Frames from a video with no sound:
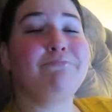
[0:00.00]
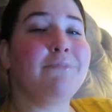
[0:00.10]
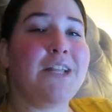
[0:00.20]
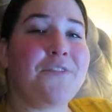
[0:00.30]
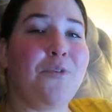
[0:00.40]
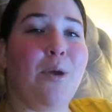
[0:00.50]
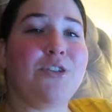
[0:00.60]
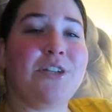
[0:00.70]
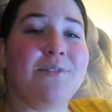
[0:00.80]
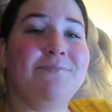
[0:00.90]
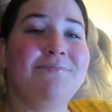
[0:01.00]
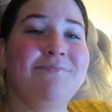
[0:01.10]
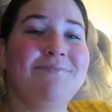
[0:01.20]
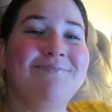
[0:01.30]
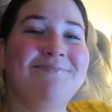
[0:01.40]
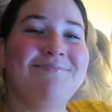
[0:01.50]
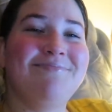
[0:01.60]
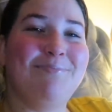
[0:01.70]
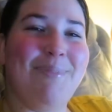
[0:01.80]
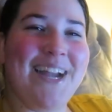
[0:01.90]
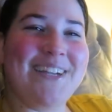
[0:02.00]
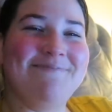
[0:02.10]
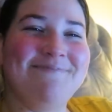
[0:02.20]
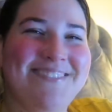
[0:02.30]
Thanks for watching. Bye.